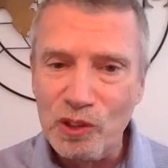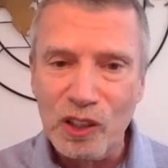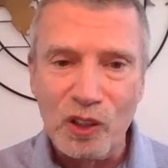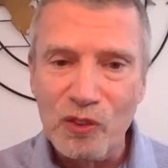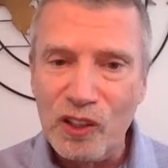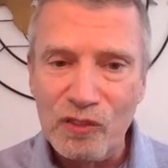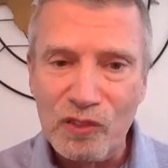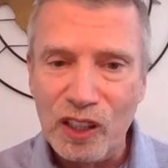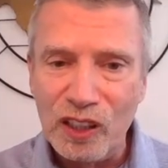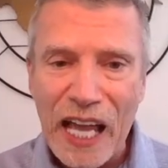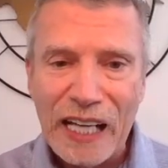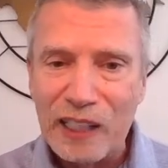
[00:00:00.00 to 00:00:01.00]
the
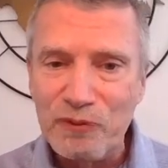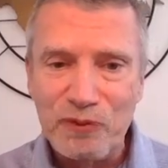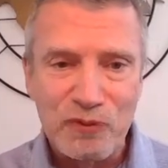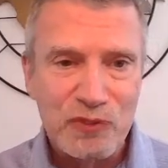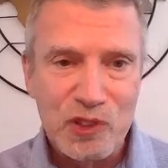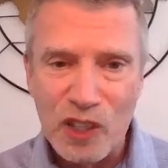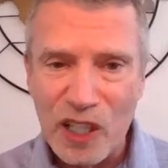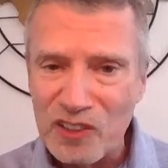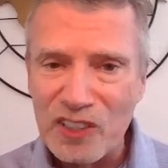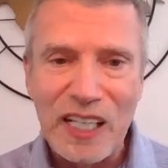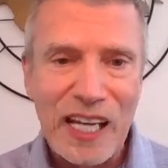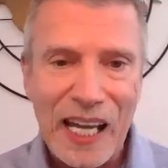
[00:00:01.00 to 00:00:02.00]
lack of
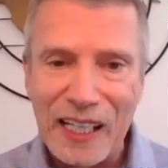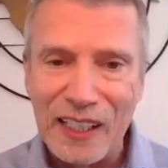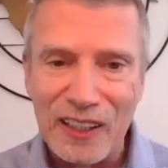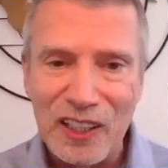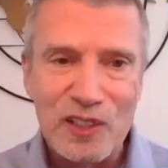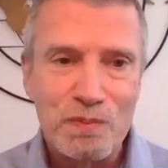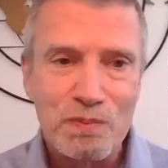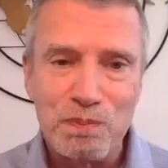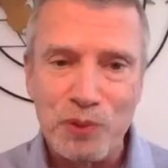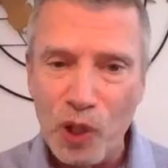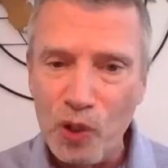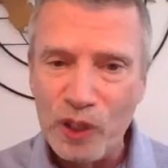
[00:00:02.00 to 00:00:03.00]
trust they had in this
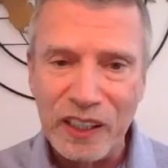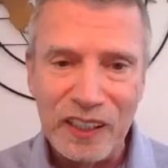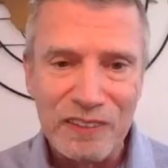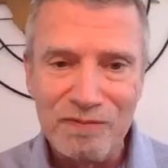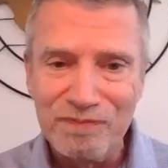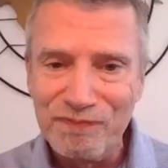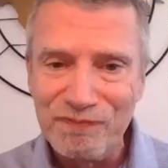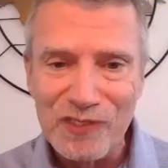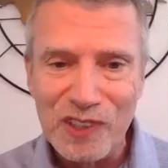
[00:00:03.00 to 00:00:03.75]
broken,